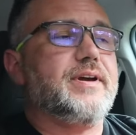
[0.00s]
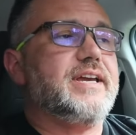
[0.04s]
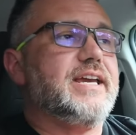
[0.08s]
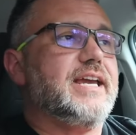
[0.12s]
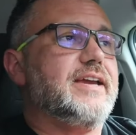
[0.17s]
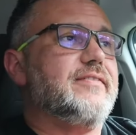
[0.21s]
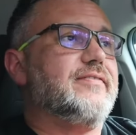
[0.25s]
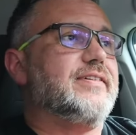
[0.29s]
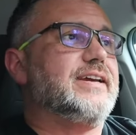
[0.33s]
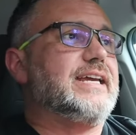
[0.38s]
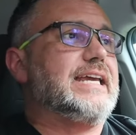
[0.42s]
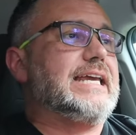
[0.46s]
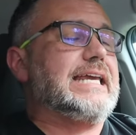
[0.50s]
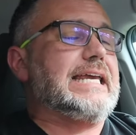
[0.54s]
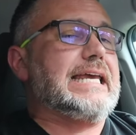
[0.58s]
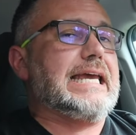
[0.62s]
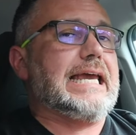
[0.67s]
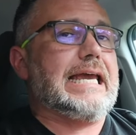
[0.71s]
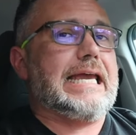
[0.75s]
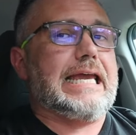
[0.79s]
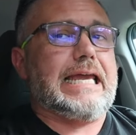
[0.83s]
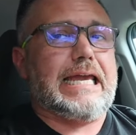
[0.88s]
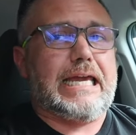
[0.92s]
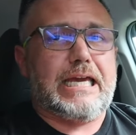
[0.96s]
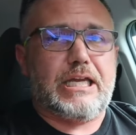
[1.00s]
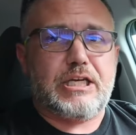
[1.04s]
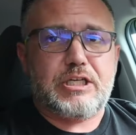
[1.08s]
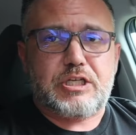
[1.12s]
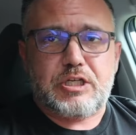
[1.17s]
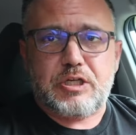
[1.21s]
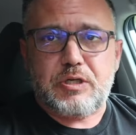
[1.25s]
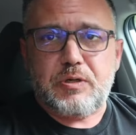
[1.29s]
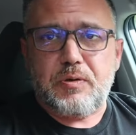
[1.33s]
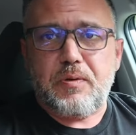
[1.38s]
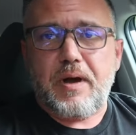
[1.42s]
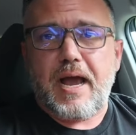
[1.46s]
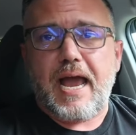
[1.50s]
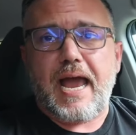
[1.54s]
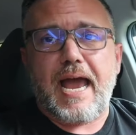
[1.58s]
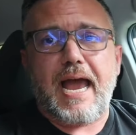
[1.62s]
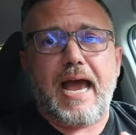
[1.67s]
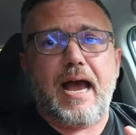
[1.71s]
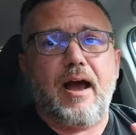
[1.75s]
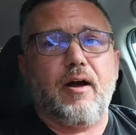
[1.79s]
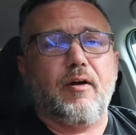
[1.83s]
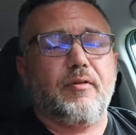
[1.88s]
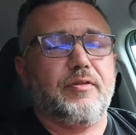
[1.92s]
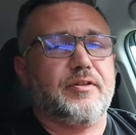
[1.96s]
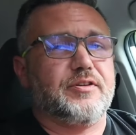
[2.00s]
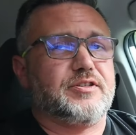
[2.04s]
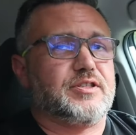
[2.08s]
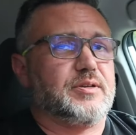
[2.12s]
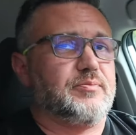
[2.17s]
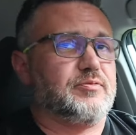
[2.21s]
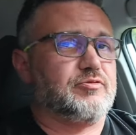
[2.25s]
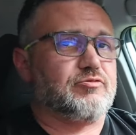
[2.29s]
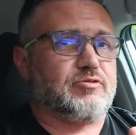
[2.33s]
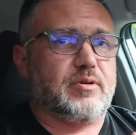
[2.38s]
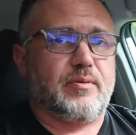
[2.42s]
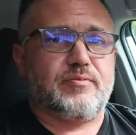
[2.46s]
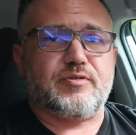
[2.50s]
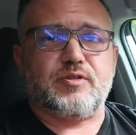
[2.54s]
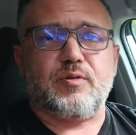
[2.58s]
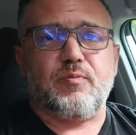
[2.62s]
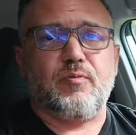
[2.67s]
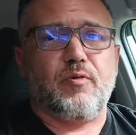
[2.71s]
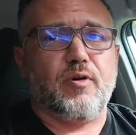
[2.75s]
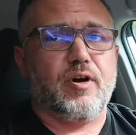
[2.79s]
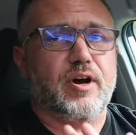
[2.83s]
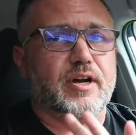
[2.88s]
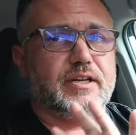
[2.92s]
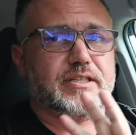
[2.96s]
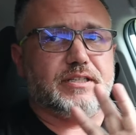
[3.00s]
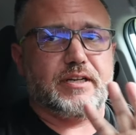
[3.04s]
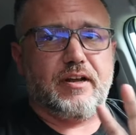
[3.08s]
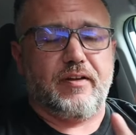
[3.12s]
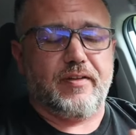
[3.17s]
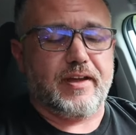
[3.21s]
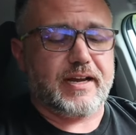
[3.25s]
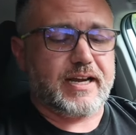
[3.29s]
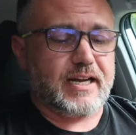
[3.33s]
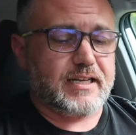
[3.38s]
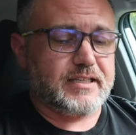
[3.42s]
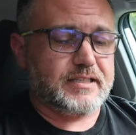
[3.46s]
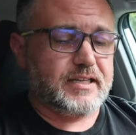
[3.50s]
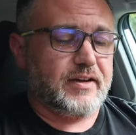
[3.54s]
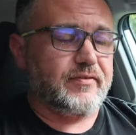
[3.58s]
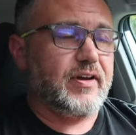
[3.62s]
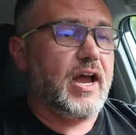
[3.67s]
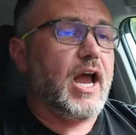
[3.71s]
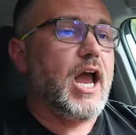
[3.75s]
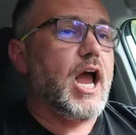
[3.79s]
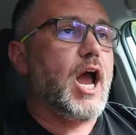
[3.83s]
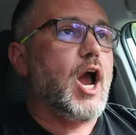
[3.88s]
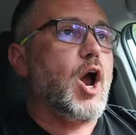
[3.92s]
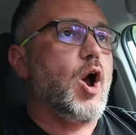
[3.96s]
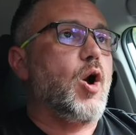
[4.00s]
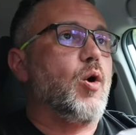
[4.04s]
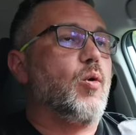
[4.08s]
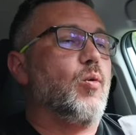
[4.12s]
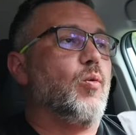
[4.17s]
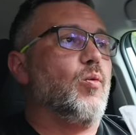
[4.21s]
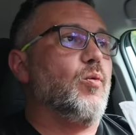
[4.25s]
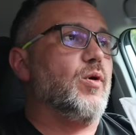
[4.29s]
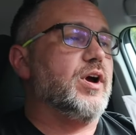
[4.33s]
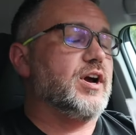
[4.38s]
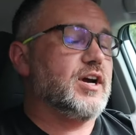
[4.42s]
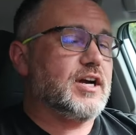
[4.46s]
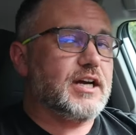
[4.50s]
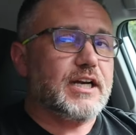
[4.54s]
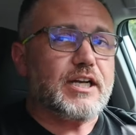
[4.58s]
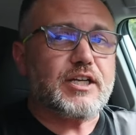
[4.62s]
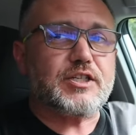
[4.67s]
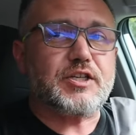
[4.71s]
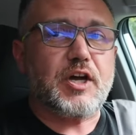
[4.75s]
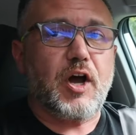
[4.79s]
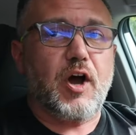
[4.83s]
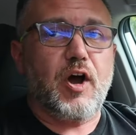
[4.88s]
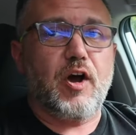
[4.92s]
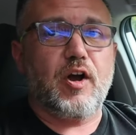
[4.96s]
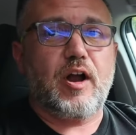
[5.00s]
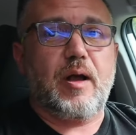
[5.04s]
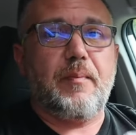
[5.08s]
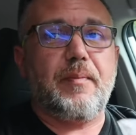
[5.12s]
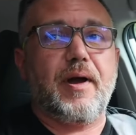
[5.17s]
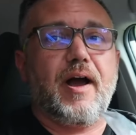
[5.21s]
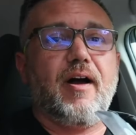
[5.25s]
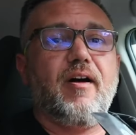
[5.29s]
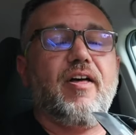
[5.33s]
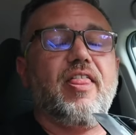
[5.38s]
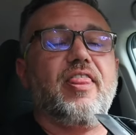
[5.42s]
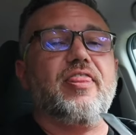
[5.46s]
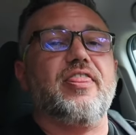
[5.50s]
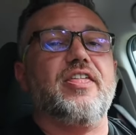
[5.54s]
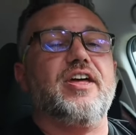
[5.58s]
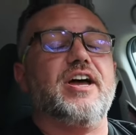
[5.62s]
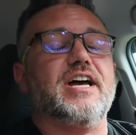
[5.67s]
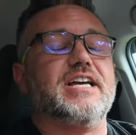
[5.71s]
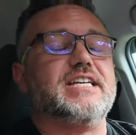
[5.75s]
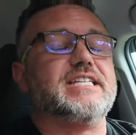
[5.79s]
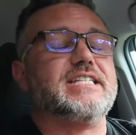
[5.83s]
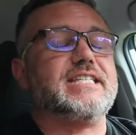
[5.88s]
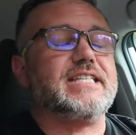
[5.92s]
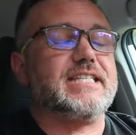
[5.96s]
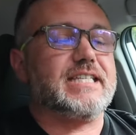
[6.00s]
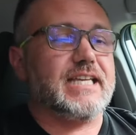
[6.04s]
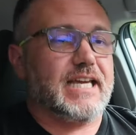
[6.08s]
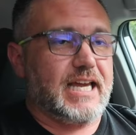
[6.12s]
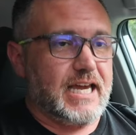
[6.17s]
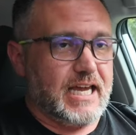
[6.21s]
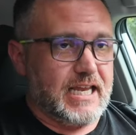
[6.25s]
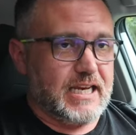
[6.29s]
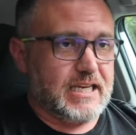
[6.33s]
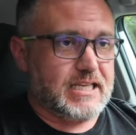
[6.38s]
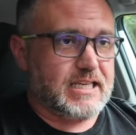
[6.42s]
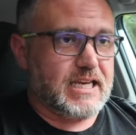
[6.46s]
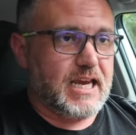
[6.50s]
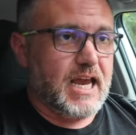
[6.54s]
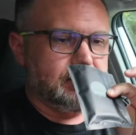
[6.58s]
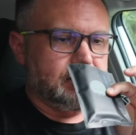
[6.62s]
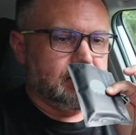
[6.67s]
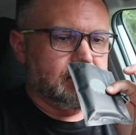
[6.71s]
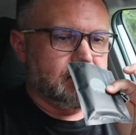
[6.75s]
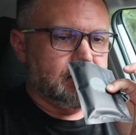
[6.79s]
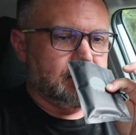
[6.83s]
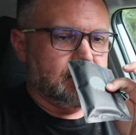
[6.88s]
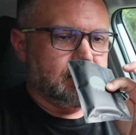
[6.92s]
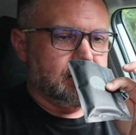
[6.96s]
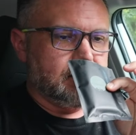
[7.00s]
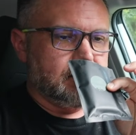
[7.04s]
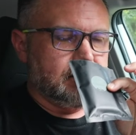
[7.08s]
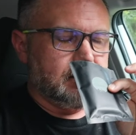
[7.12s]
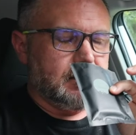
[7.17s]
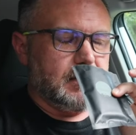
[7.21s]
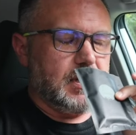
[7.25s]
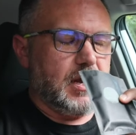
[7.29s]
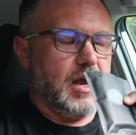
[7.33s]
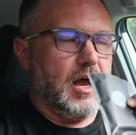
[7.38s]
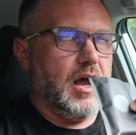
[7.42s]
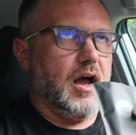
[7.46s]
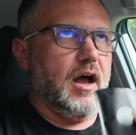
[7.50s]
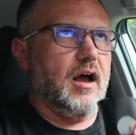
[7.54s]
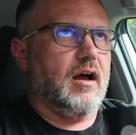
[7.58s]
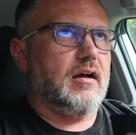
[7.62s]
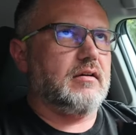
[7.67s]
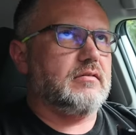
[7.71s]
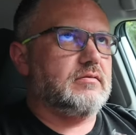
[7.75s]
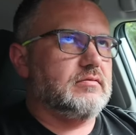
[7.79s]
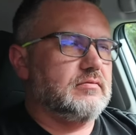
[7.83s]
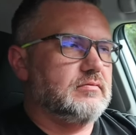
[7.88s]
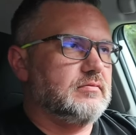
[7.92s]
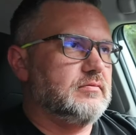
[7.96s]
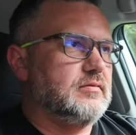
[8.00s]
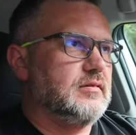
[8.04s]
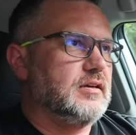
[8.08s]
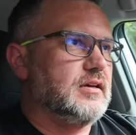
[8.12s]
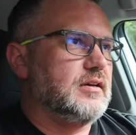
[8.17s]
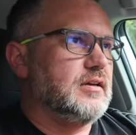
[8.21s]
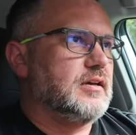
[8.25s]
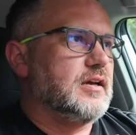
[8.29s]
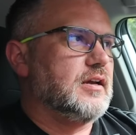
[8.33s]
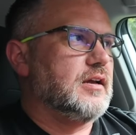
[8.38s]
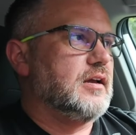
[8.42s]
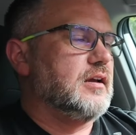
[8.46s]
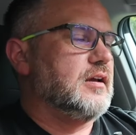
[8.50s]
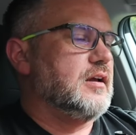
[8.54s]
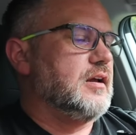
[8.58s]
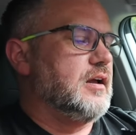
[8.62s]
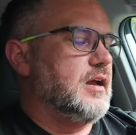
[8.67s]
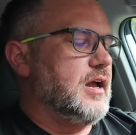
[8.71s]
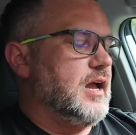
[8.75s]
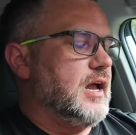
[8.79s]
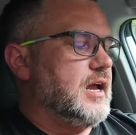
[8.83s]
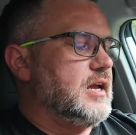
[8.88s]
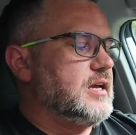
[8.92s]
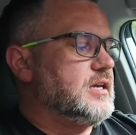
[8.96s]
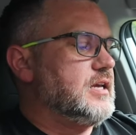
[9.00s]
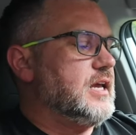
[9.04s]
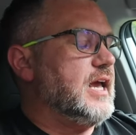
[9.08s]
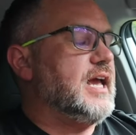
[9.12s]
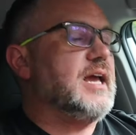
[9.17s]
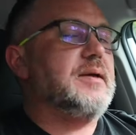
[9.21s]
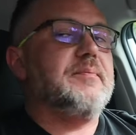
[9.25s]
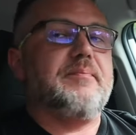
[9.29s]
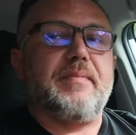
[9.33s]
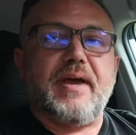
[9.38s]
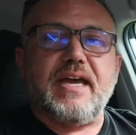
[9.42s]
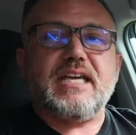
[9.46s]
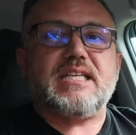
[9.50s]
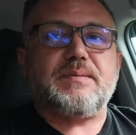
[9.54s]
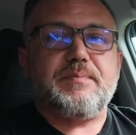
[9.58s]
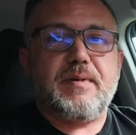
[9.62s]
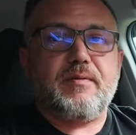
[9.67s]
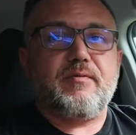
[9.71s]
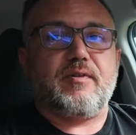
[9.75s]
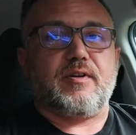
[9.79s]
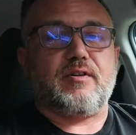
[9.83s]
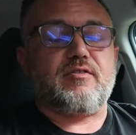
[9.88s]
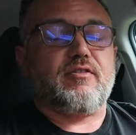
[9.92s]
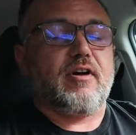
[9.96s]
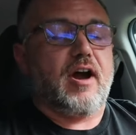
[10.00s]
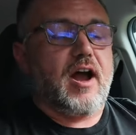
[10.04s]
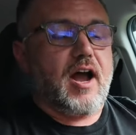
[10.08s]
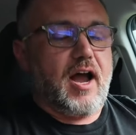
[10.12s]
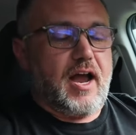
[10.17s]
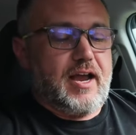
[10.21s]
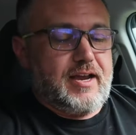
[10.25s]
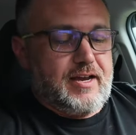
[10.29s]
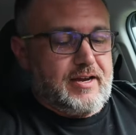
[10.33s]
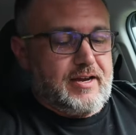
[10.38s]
we even get into how the subscription works and all that kind of stuff, we're going to talk about the scent. Ugh. It makes me want to cry.